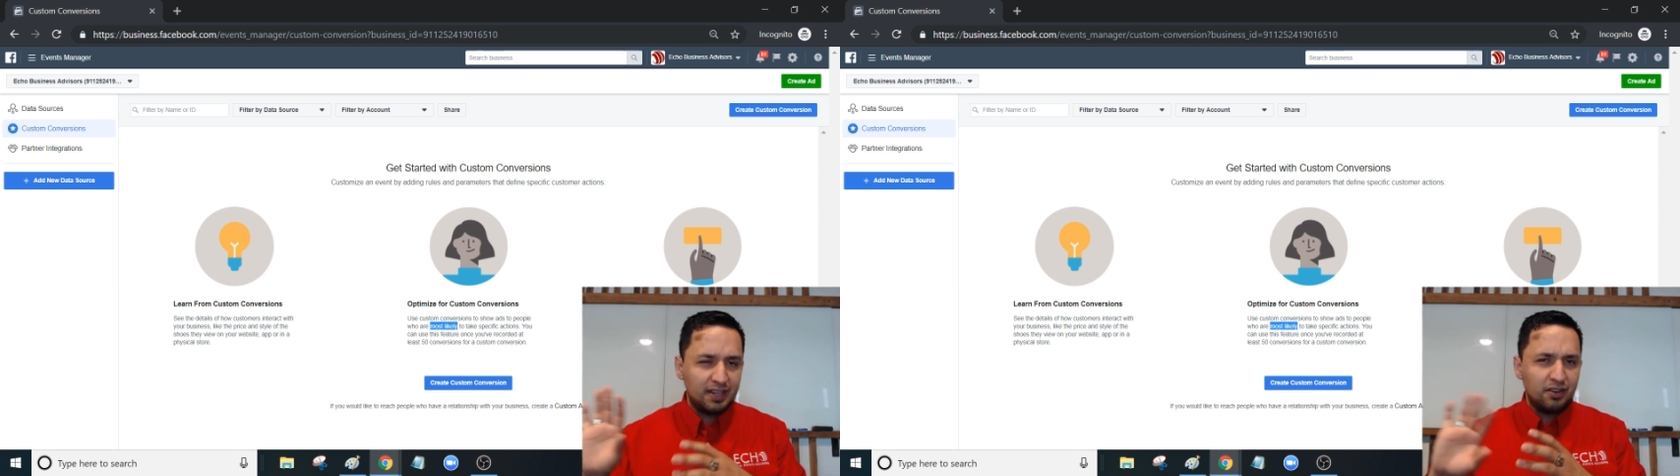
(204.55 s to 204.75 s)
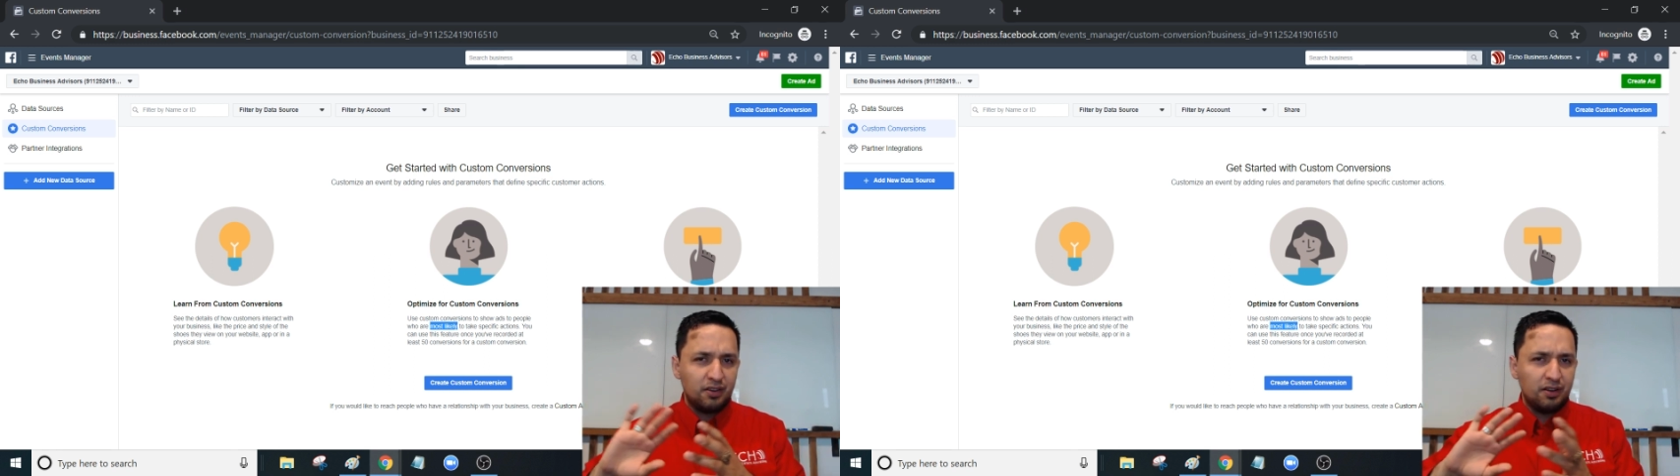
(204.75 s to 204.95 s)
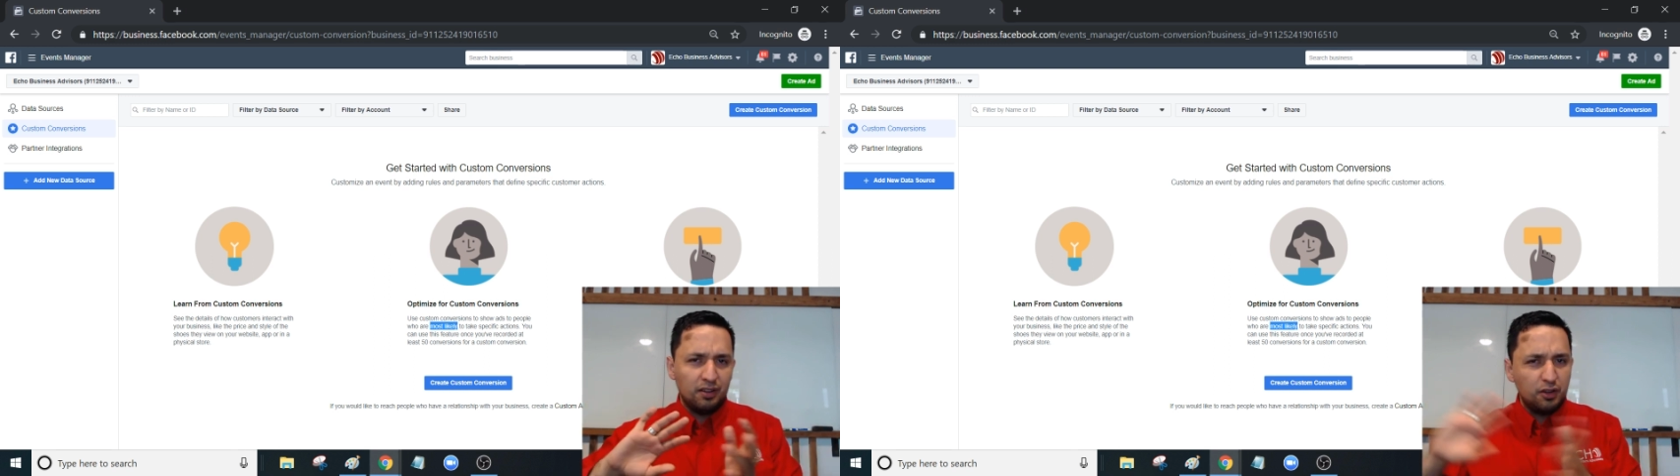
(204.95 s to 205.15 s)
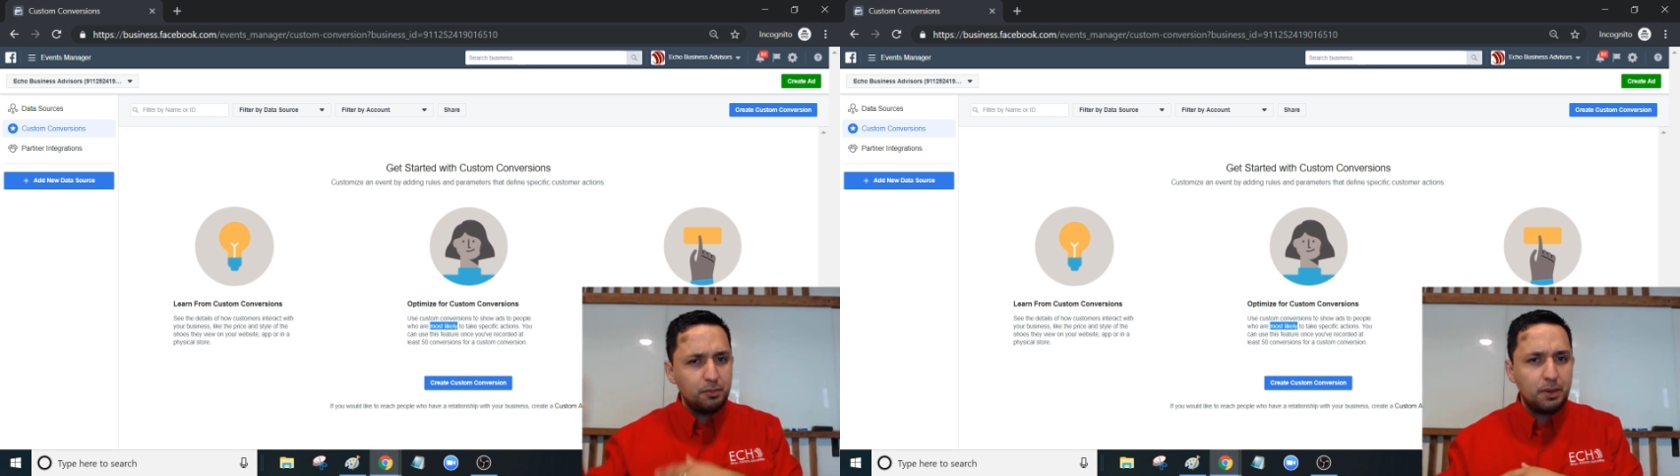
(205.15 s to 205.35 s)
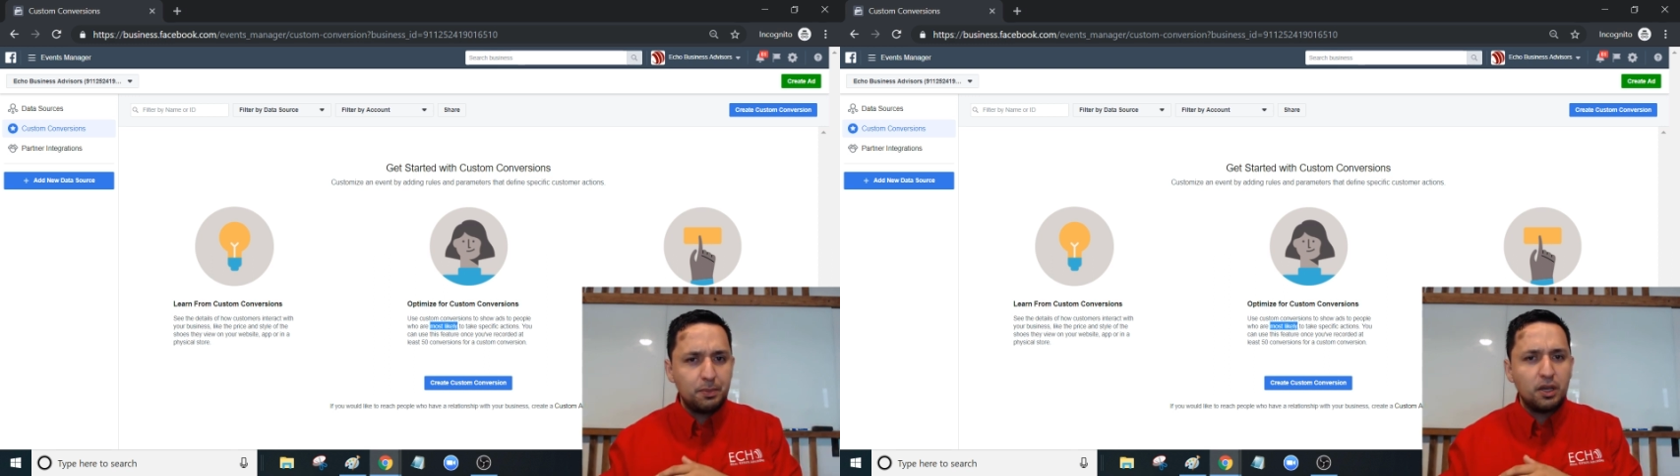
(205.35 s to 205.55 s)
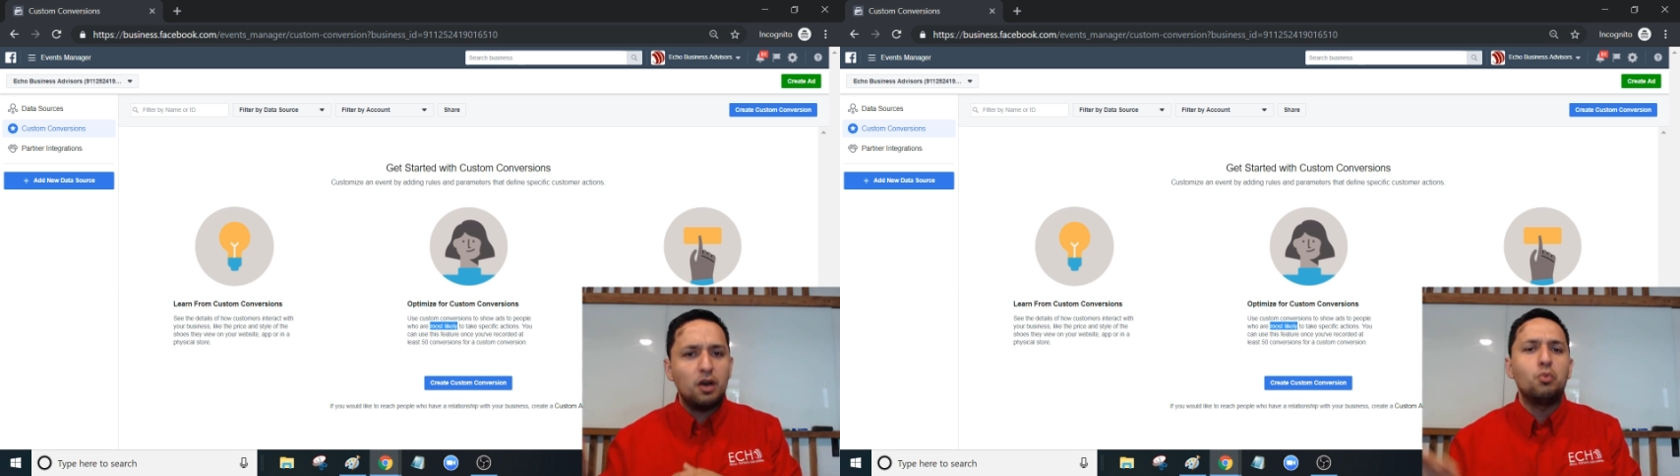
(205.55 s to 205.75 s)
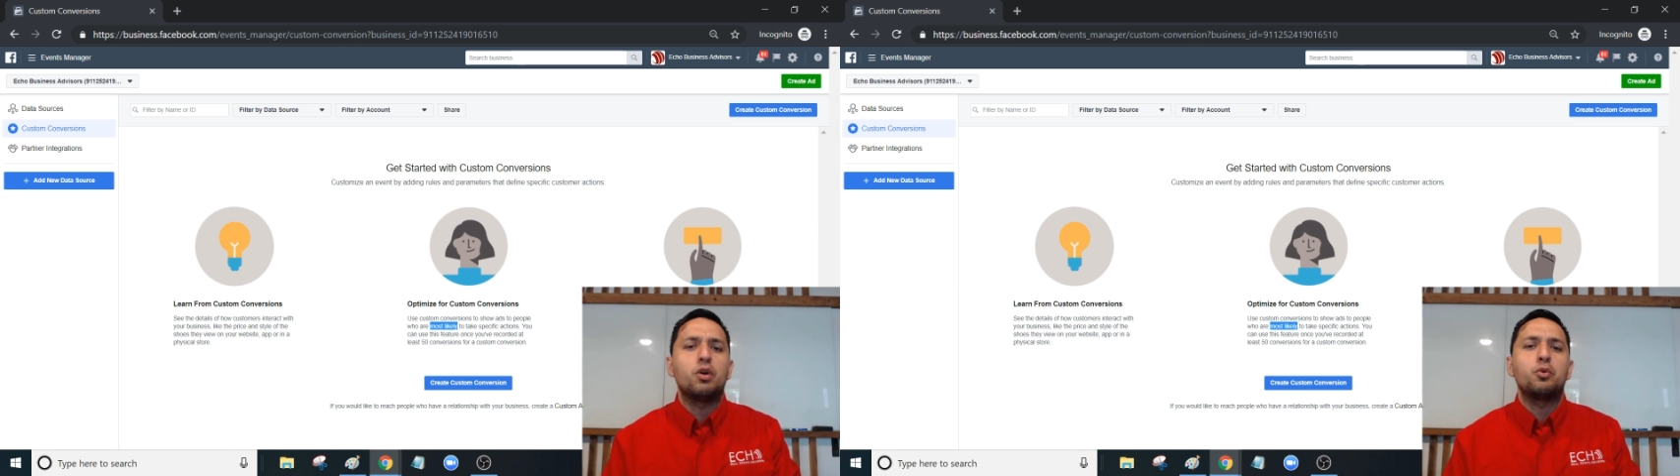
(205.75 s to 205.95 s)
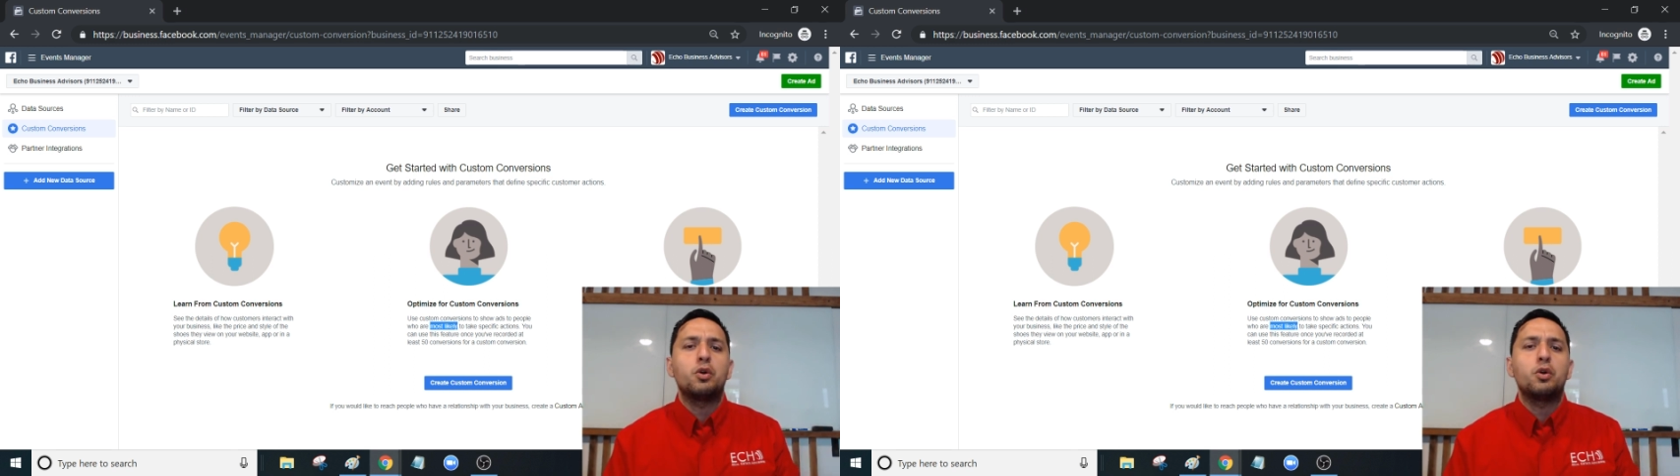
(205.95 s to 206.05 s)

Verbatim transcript: are a little bit beyond where we're